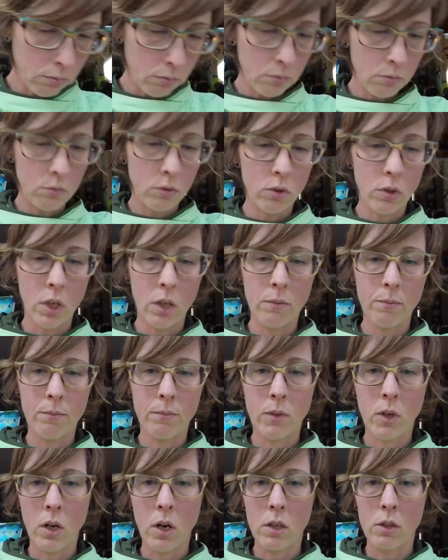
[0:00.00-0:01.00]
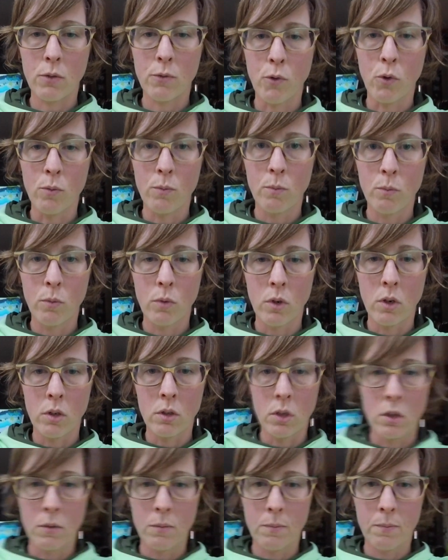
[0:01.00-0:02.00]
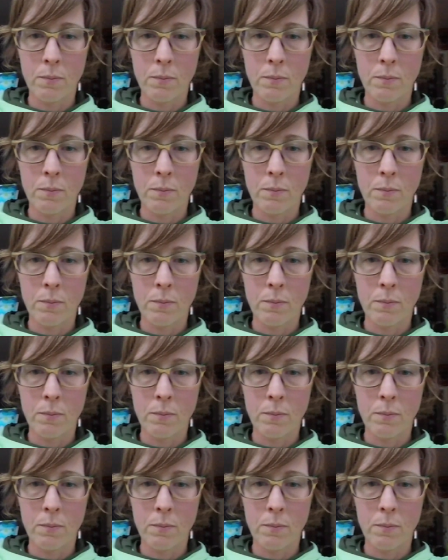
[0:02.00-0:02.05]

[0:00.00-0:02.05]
it's okay. Caught the phone. We're all good.